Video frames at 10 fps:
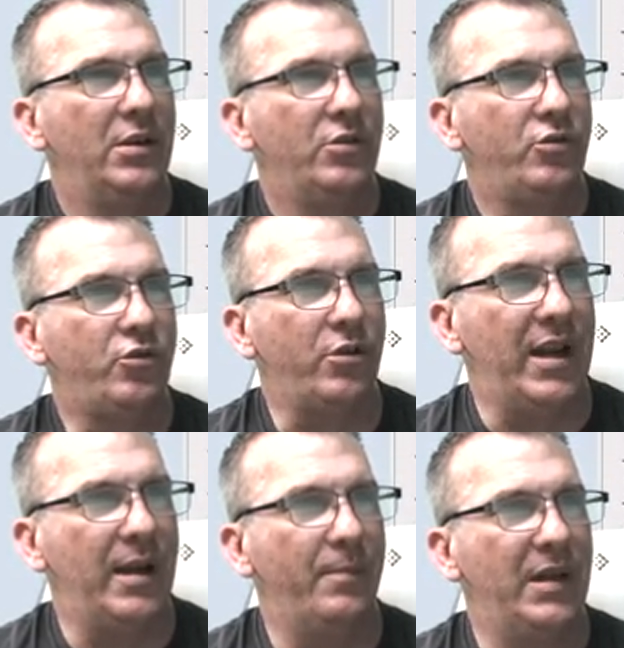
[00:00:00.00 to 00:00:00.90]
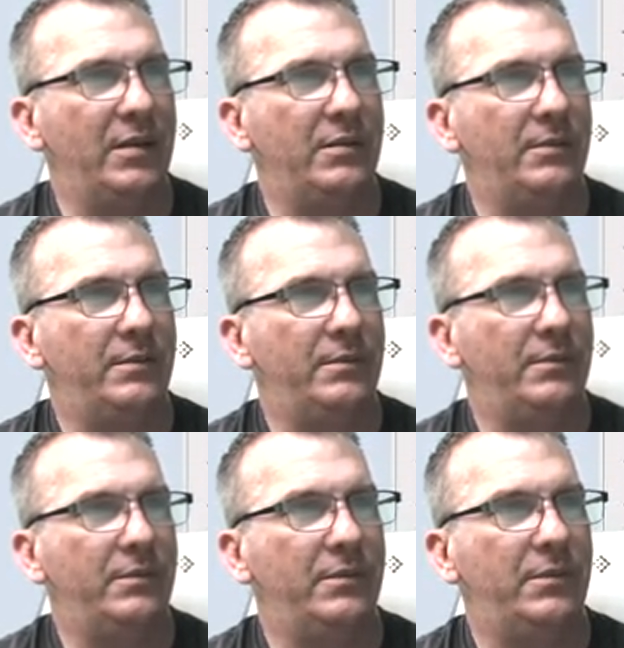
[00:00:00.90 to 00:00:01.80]
trim
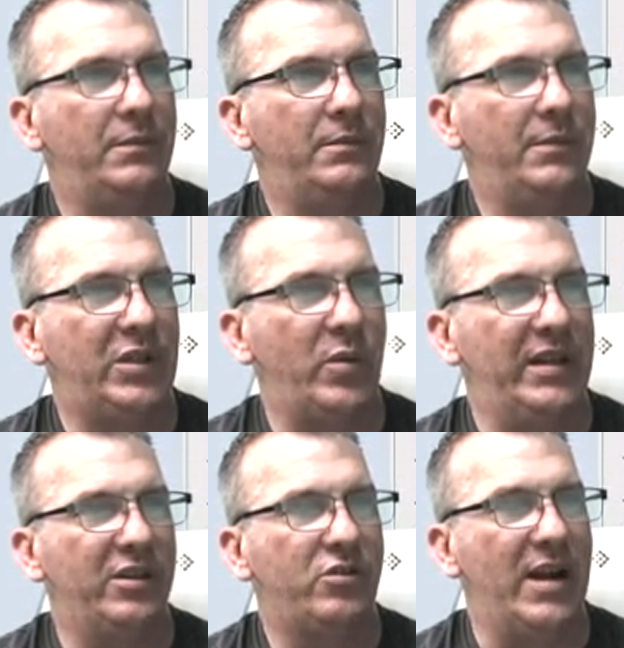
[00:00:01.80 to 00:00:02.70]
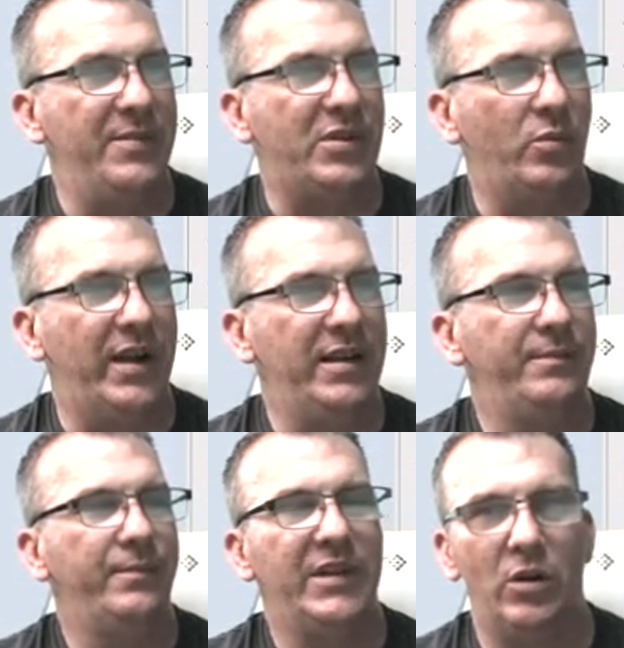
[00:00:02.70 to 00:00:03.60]
between the stripes away.
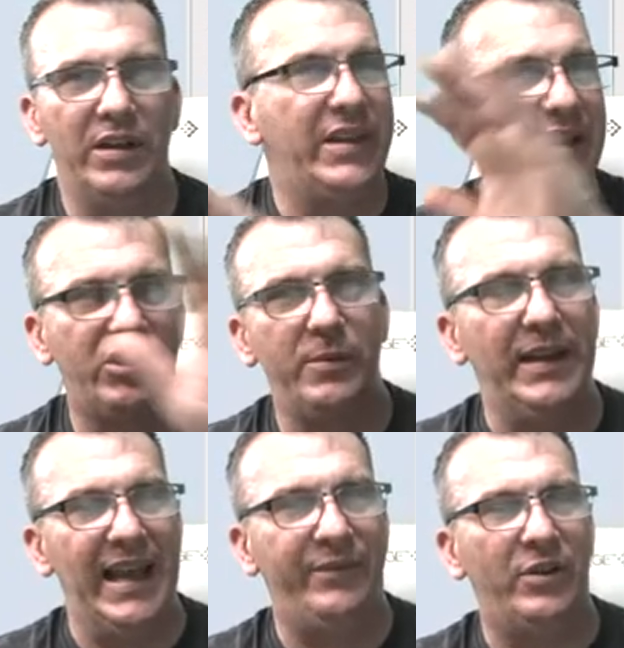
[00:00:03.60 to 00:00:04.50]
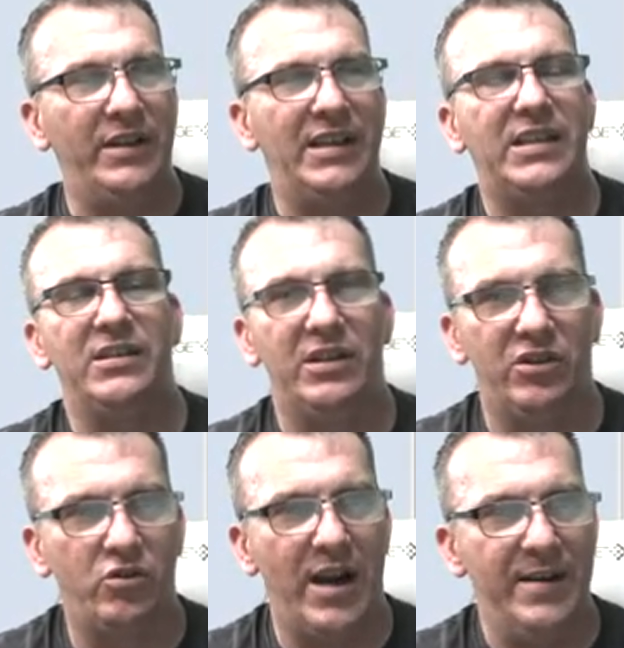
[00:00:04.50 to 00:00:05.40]
The only thing that should be left on this is the
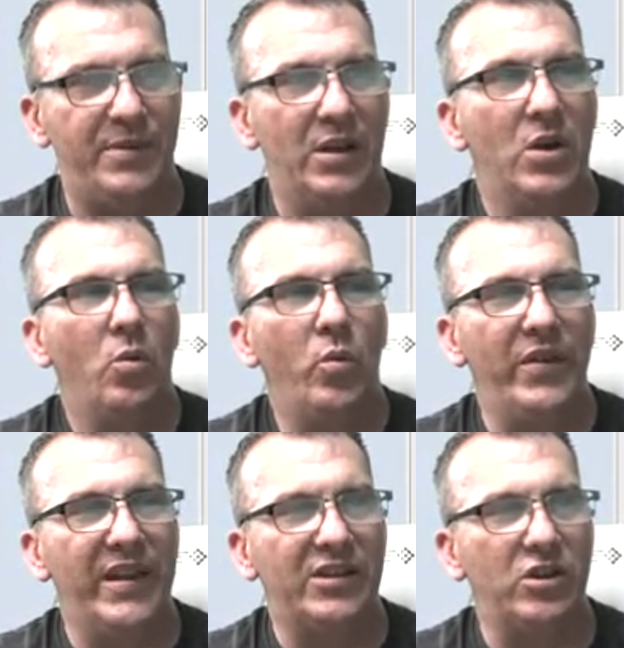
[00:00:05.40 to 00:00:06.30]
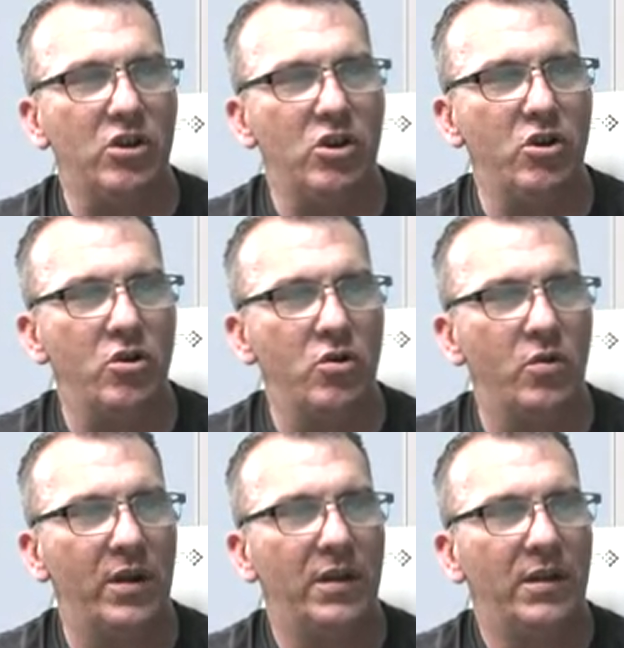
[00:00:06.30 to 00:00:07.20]
stripes with this
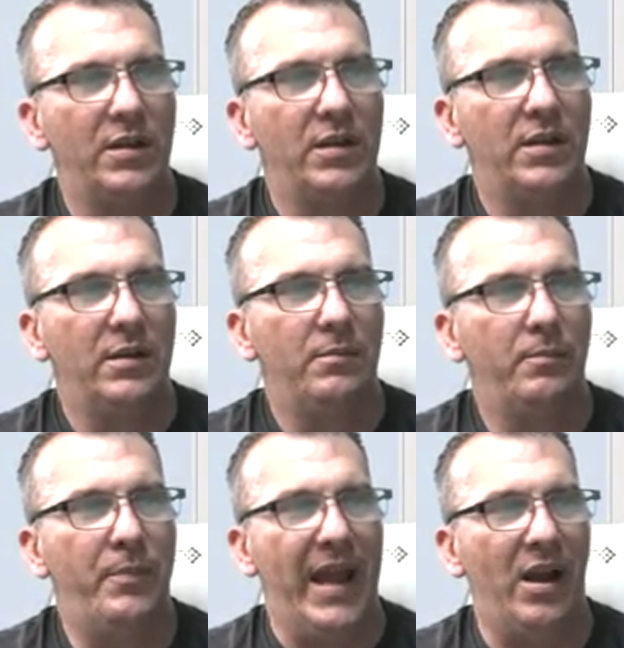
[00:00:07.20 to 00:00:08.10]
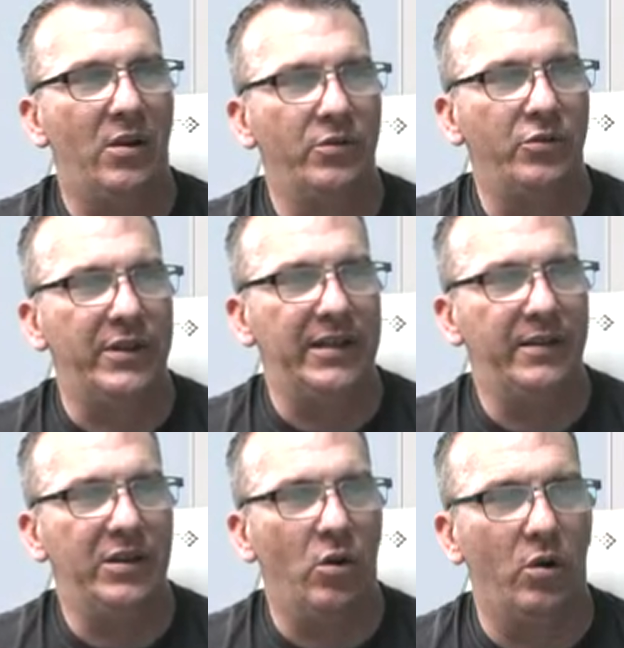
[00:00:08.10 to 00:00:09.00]
new boundary.
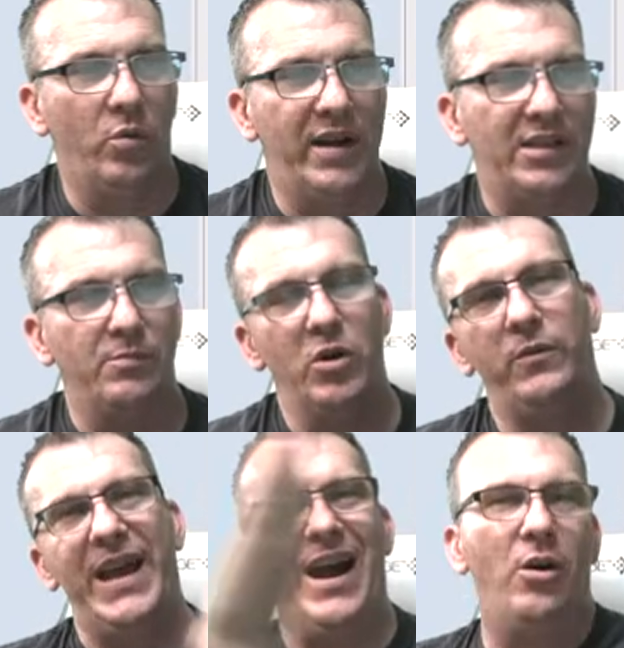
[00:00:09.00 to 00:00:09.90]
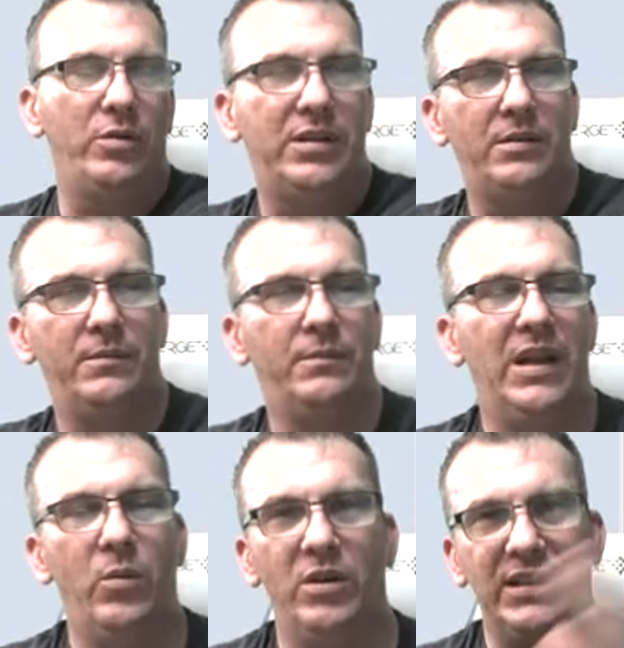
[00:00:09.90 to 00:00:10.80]
The old one is moved out
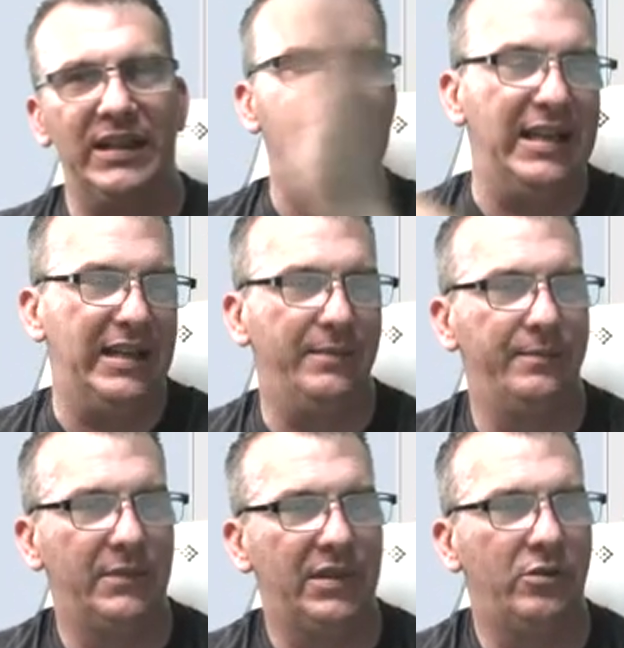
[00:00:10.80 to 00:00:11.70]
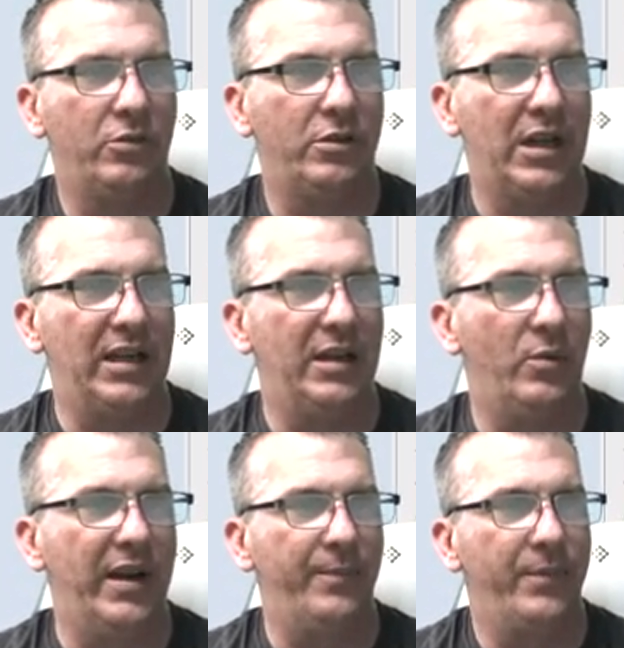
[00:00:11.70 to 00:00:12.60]
and we're deleting it, cutting it
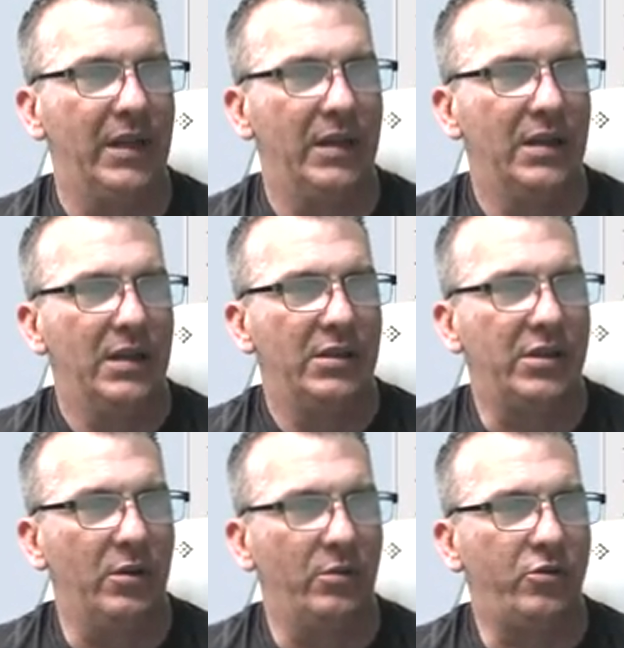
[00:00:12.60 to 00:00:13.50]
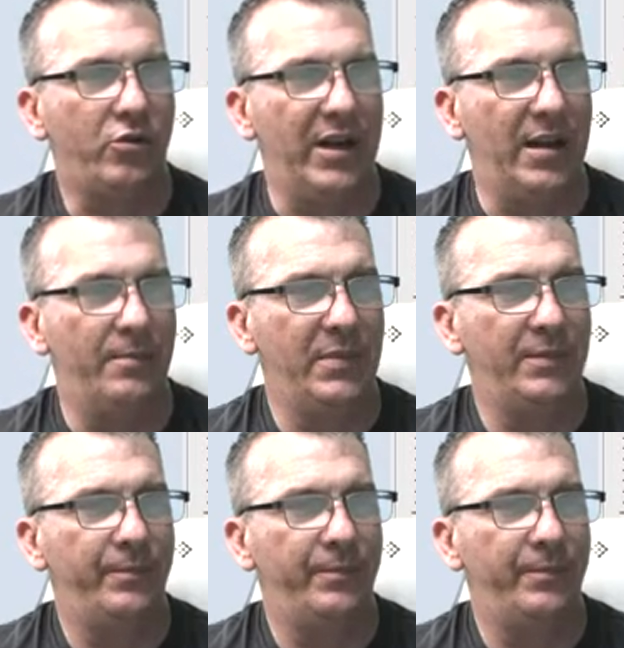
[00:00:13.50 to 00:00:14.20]
away. So trim,